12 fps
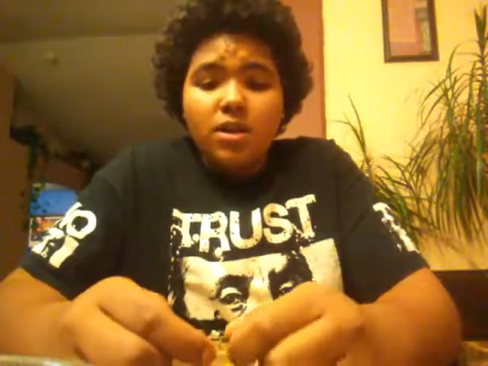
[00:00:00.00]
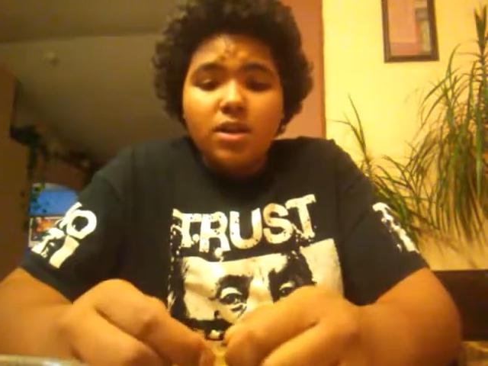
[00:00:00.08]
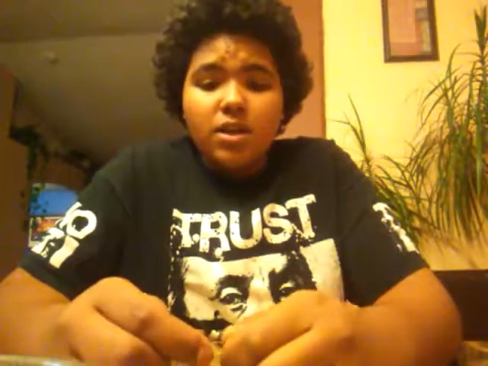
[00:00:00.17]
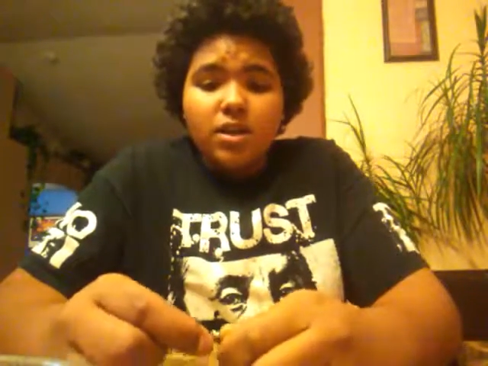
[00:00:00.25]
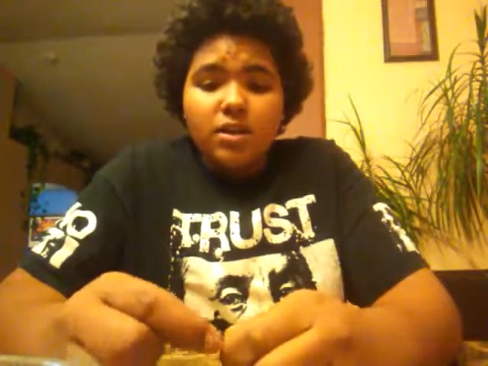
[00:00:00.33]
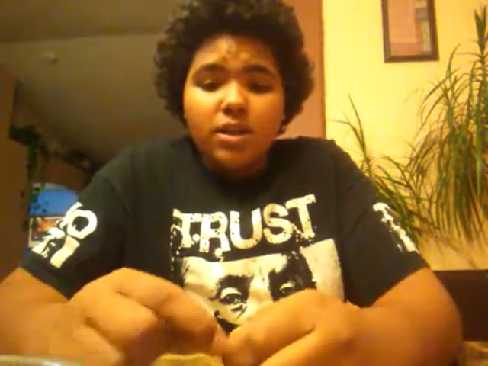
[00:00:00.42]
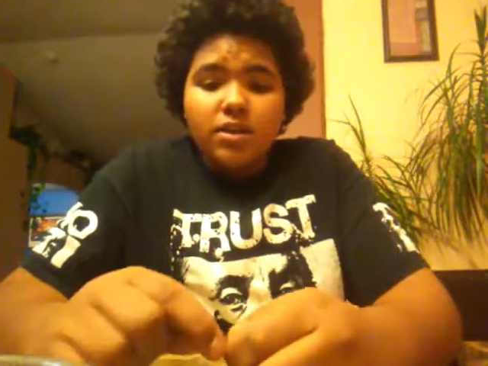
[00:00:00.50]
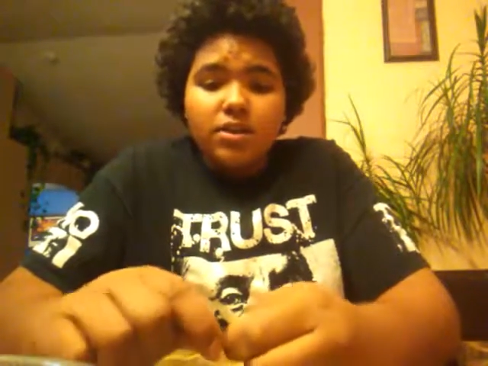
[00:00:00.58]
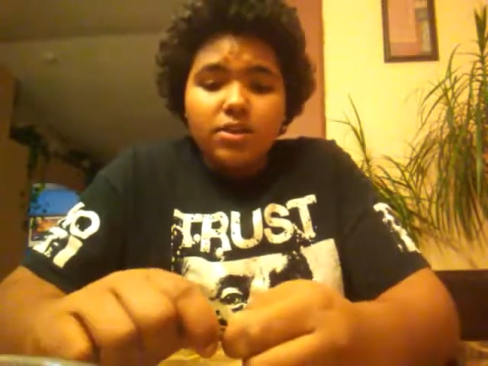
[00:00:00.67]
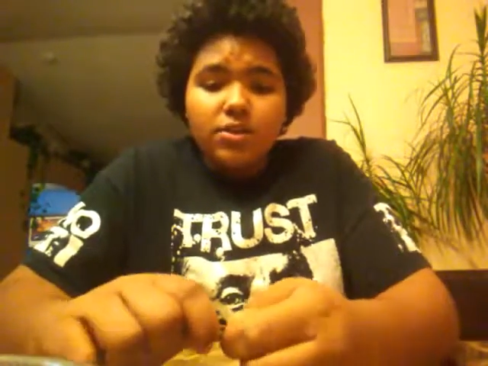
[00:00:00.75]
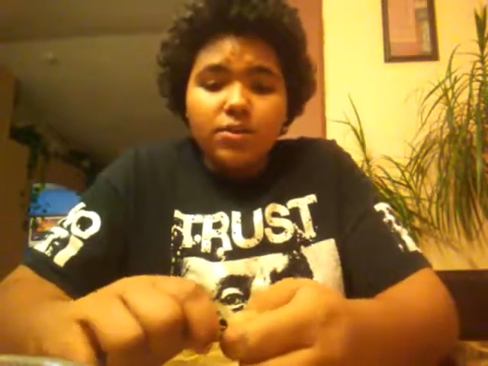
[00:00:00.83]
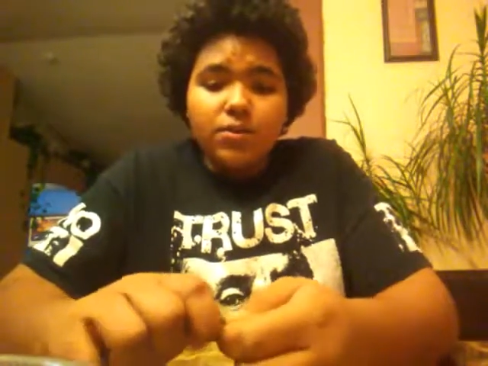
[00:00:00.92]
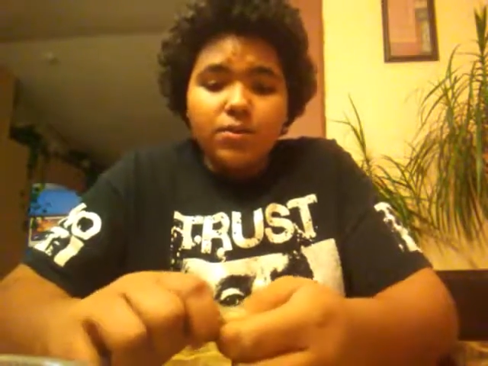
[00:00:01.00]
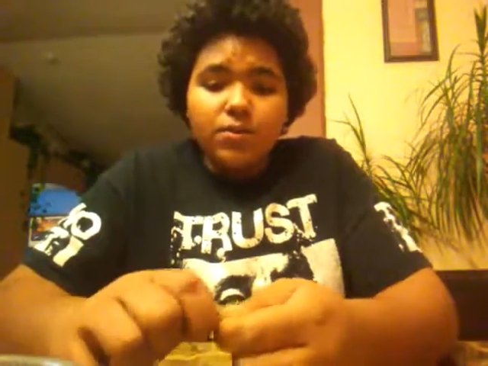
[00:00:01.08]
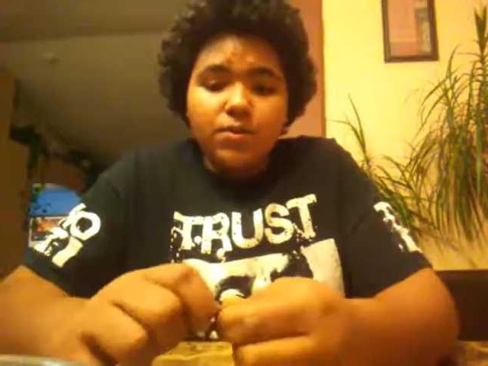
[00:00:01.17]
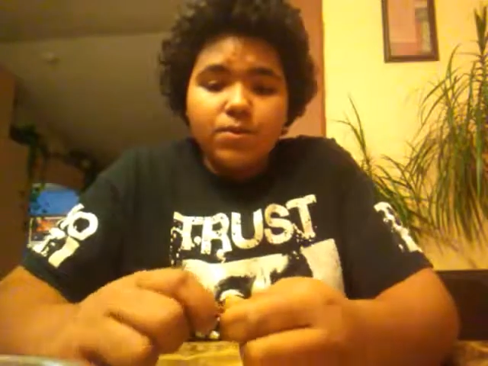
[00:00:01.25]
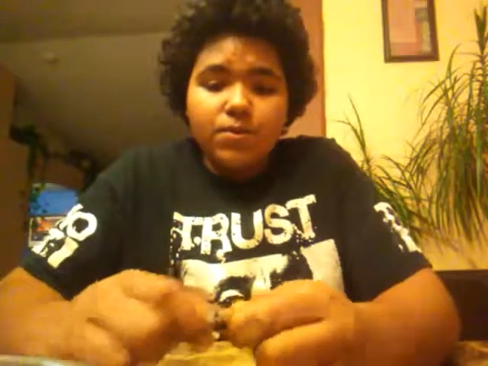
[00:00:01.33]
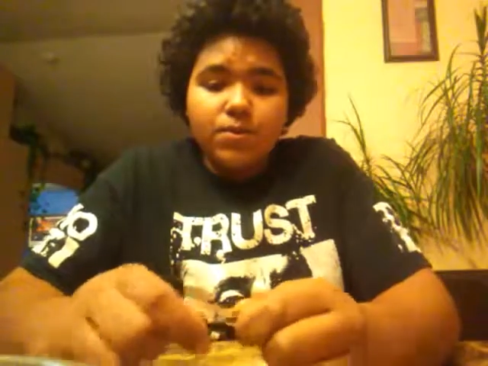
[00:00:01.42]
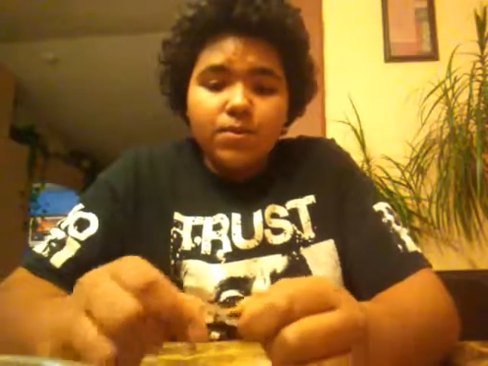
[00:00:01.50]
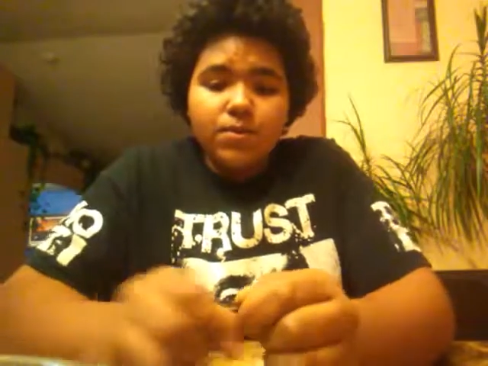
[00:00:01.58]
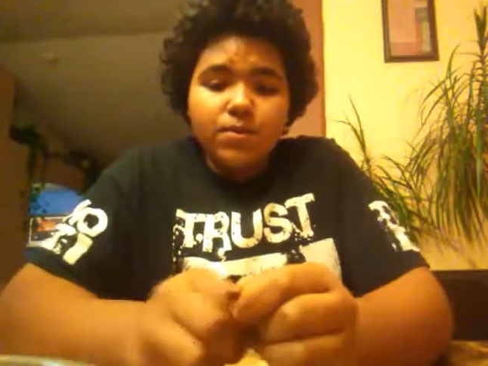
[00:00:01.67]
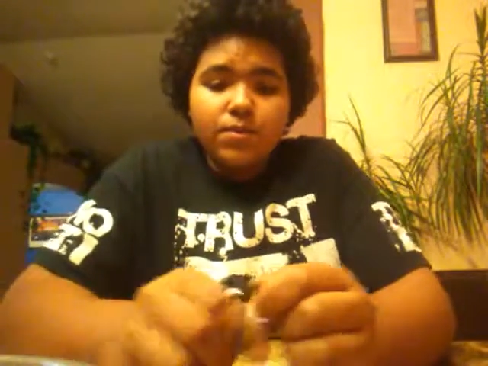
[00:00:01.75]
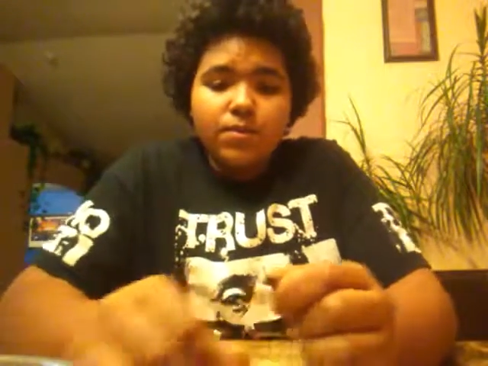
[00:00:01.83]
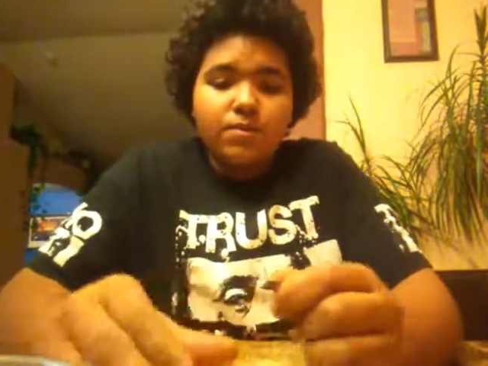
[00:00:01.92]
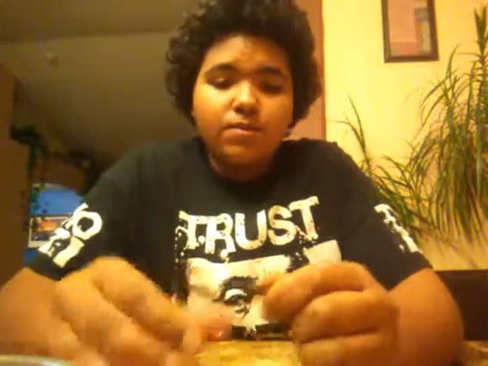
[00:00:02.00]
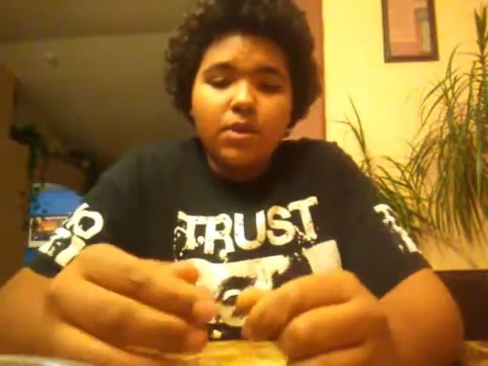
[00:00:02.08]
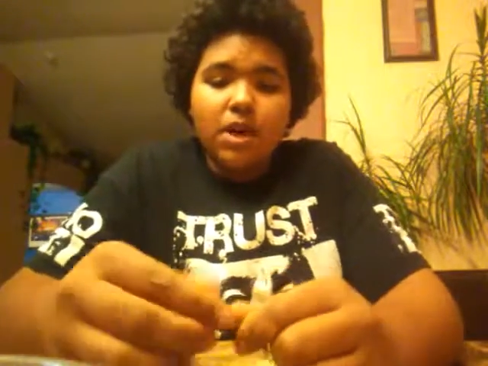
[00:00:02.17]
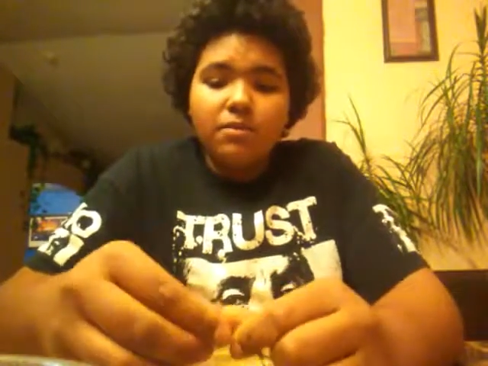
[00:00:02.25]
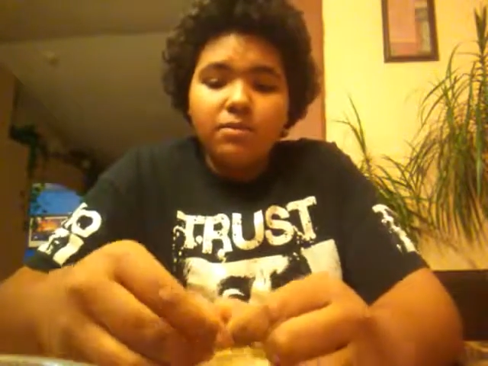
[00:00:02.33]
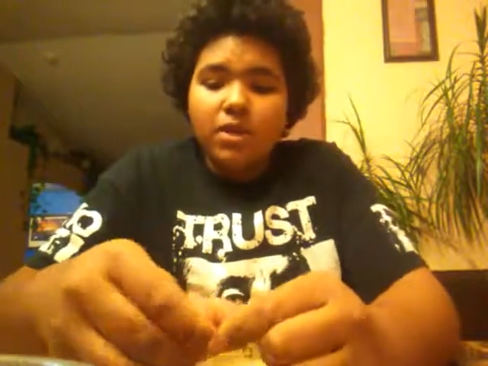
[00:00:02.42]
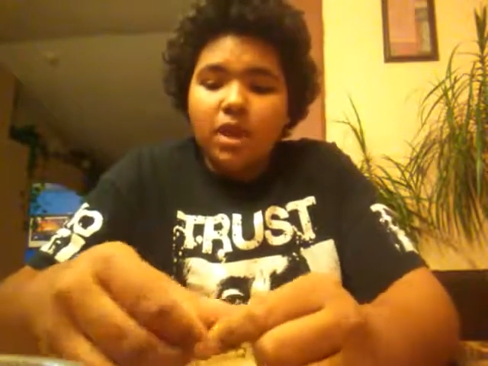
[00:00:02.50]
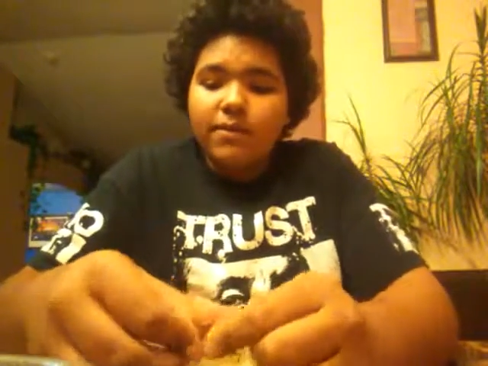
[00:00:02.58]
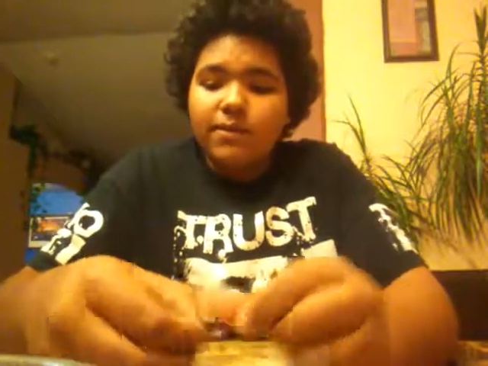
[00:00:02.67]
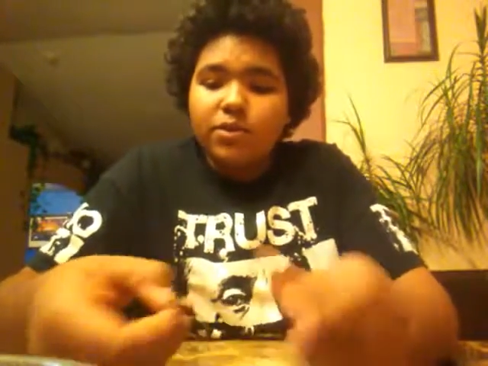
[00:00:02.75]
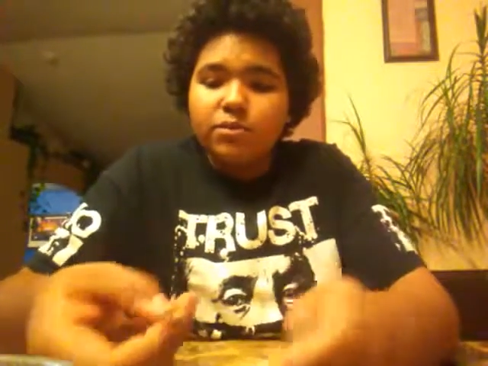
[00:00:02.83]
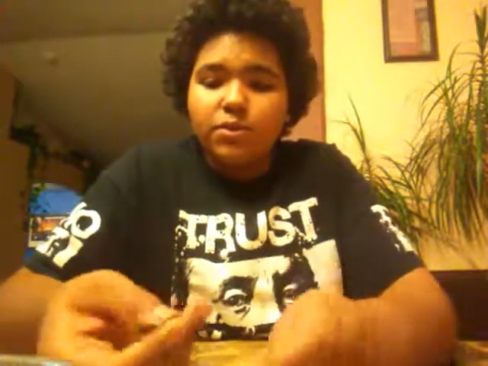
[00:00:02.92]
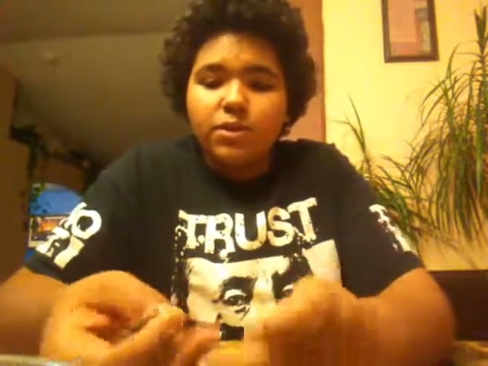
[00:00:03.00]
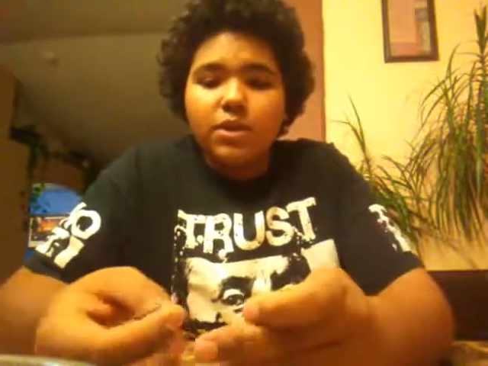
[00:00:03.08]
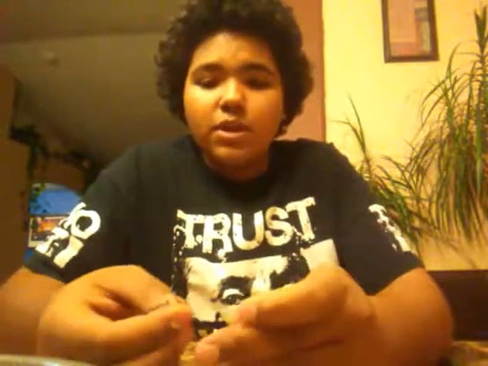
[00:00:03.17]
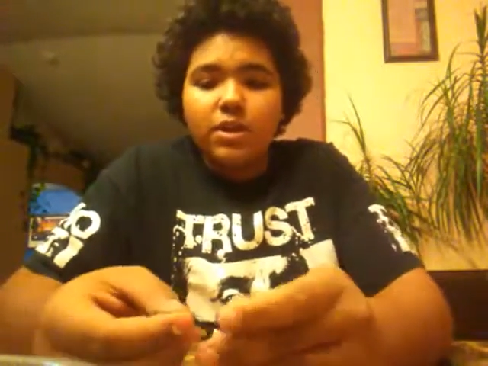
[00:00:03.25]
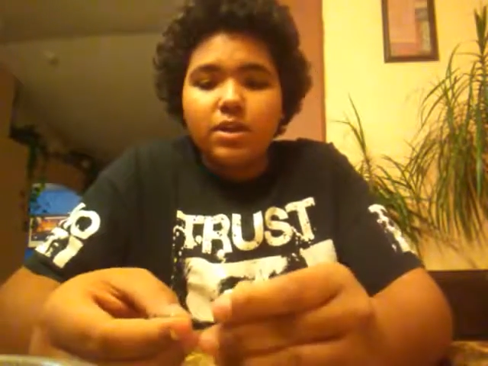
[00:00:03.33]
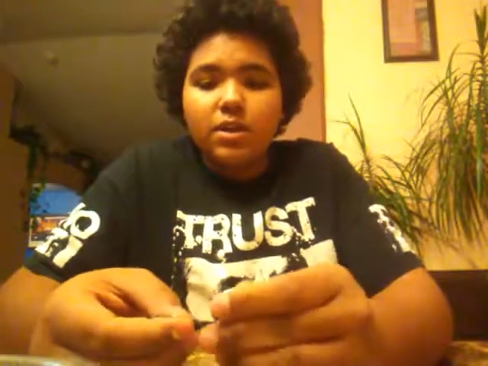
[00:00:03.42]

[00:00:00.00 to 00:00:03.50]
the end of this too. Well, I would have a triple hook,